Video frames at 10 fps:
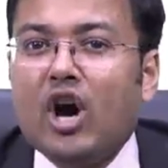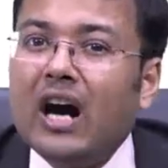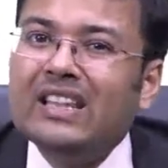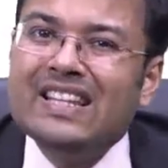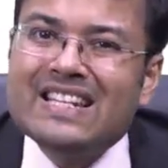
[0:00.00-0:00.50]

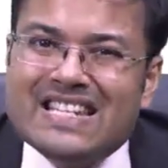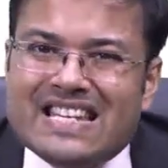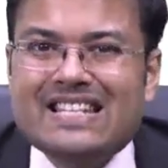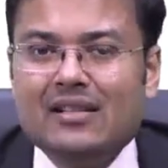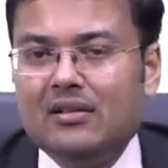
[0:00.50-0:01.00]
on the
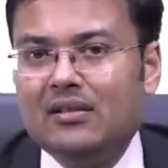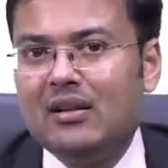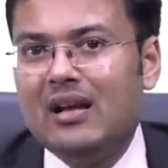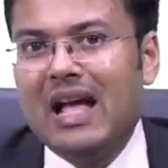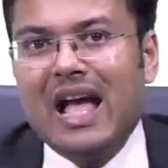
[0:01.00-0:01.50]
needle,
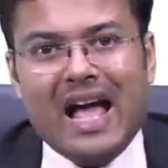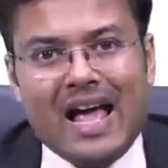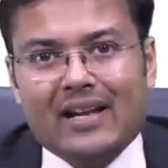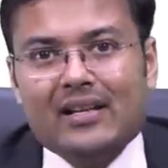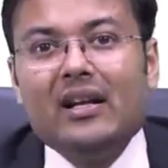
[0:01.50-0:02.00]

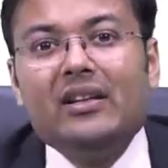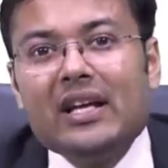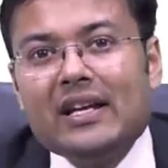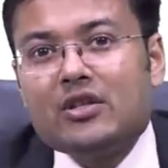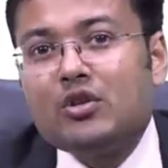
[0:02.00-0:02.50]
and
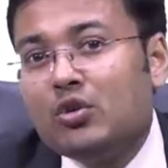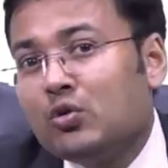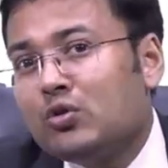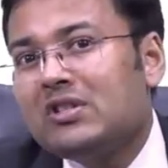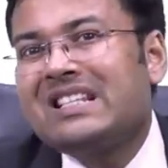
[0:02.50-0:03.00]
there is
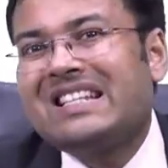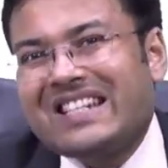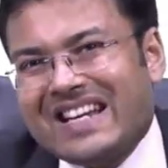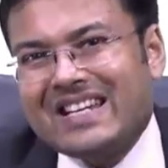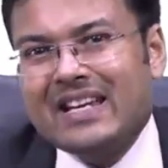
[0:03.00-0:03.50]
no
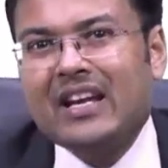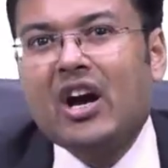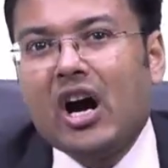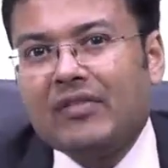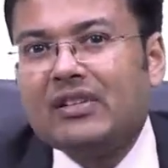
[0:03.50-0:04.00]
straightening
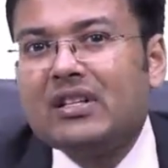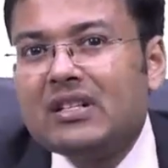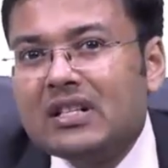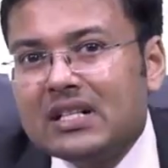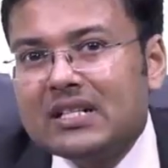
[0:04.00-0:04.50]
of a
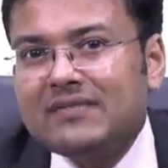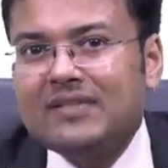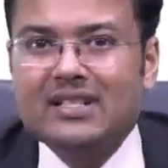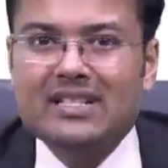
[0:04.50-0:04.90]
curved